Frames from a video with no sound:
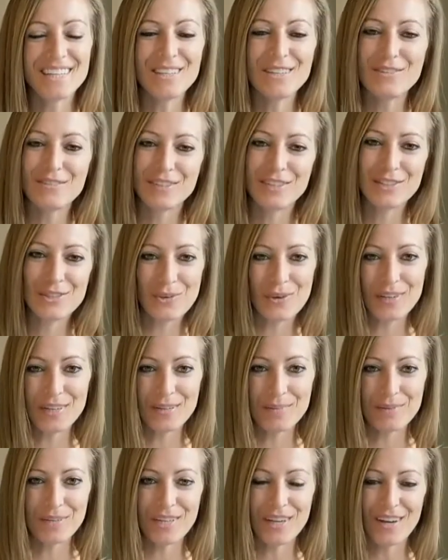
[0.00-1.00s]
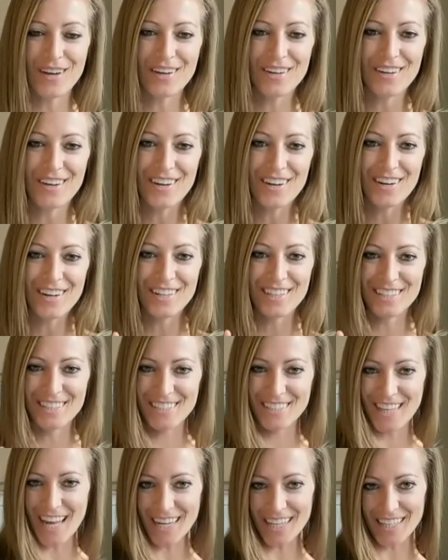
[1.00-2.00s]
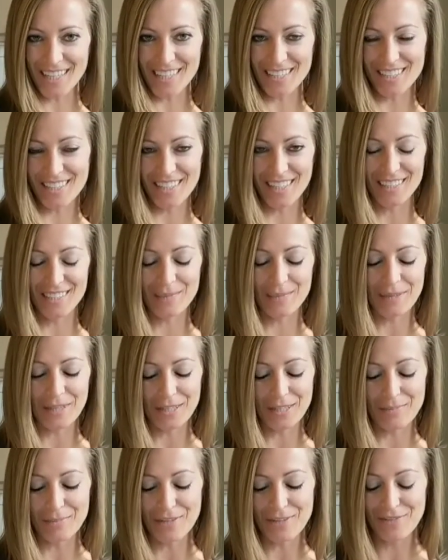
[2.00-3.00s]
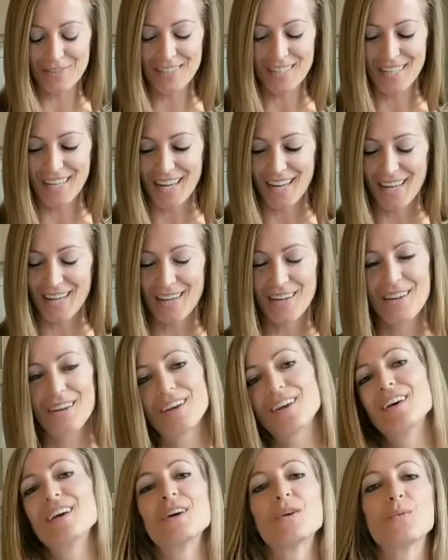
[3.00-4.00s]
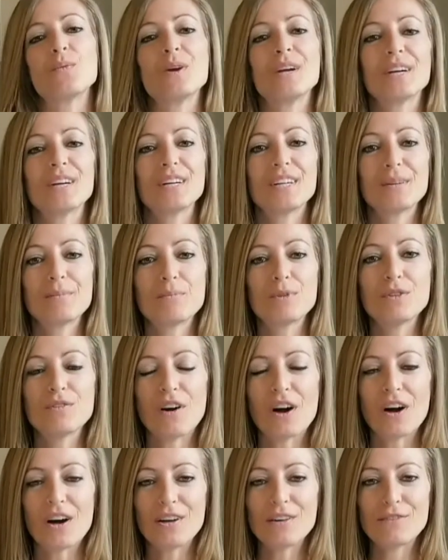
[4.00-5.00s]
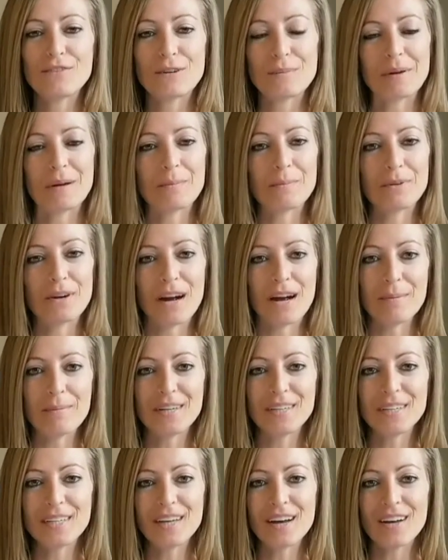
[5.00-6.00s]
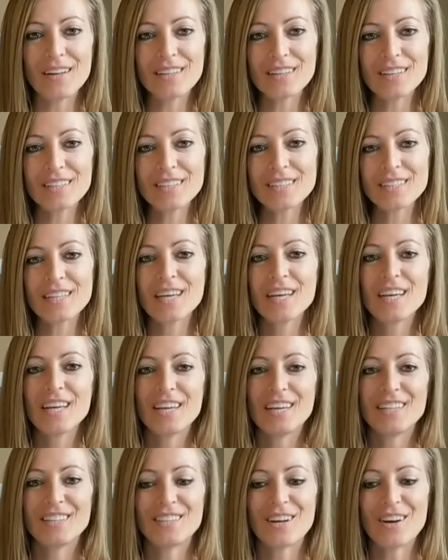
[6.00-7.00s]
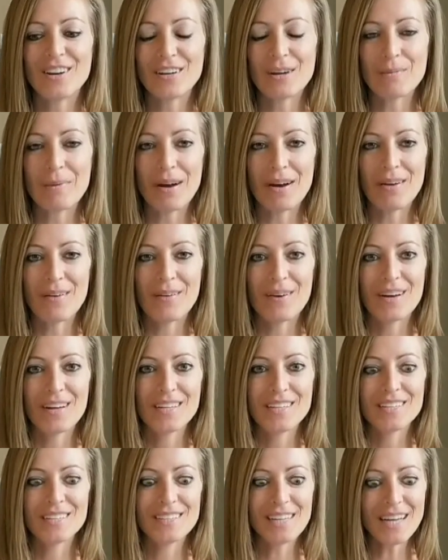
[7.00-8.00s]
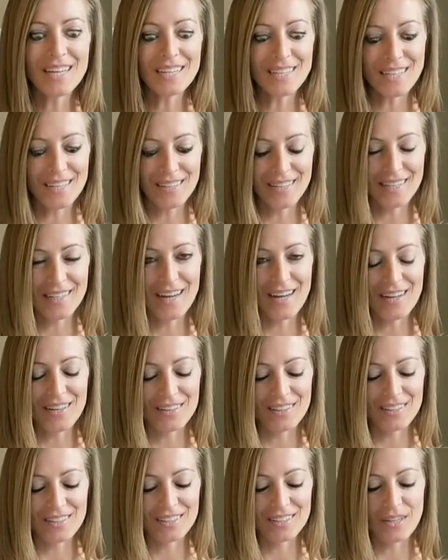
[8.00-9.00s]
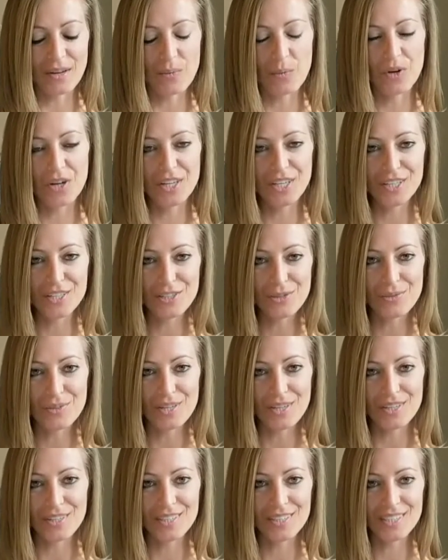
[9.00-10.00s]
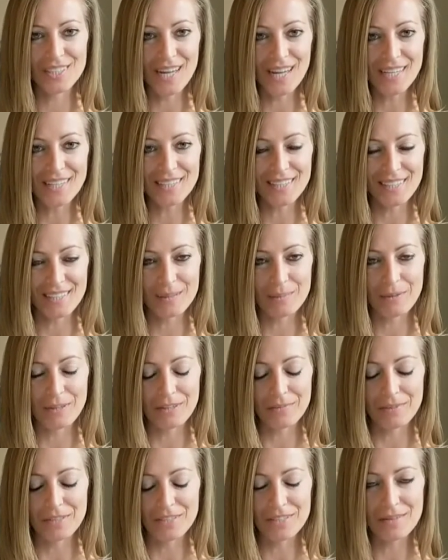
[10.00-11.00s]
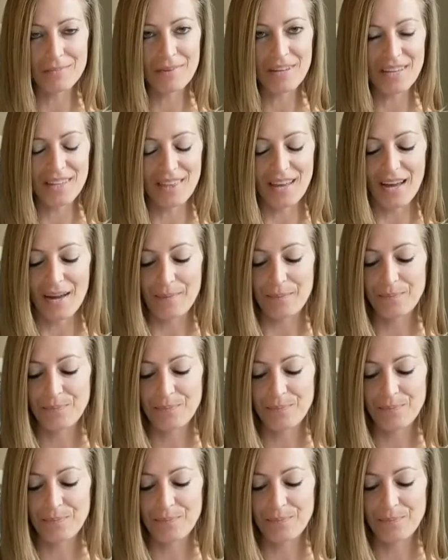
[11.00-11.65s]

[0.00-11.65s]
you for joining me on our second experiment today. We are going to move on from our primary colors and talk about secondary colors, and we're going to do another science experiment to make that.